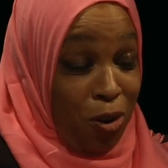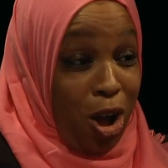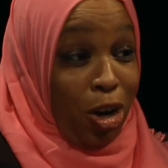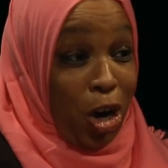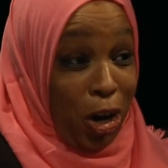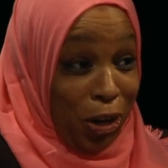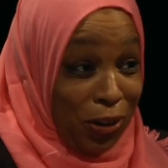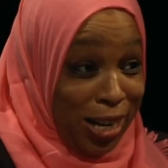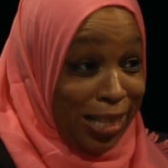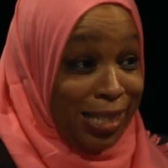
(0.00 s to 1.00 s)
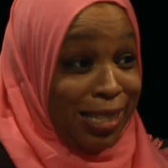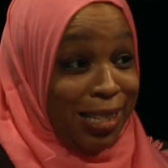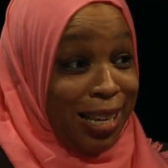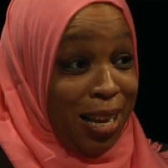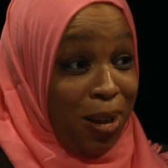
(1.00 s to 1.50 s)
occurrence.
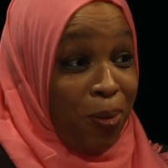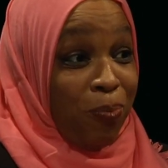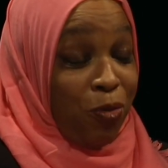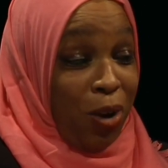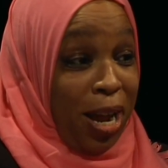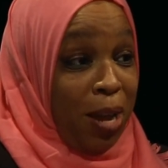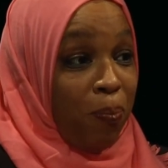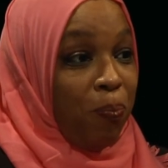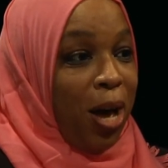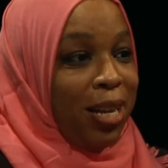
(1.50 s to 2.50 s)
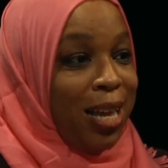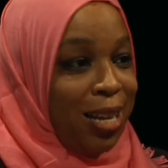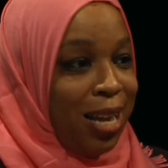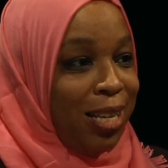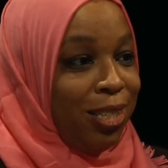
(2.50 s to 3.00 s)
Right, right. Right? But it
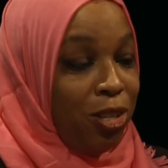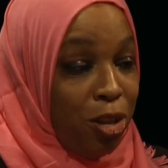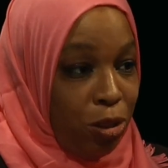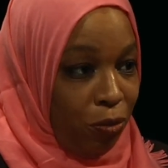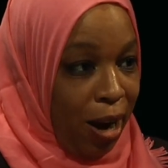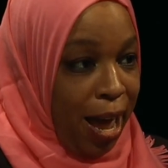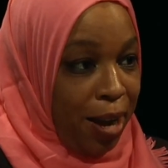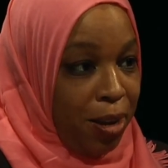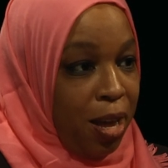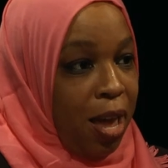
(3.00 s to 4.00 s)
is the threat.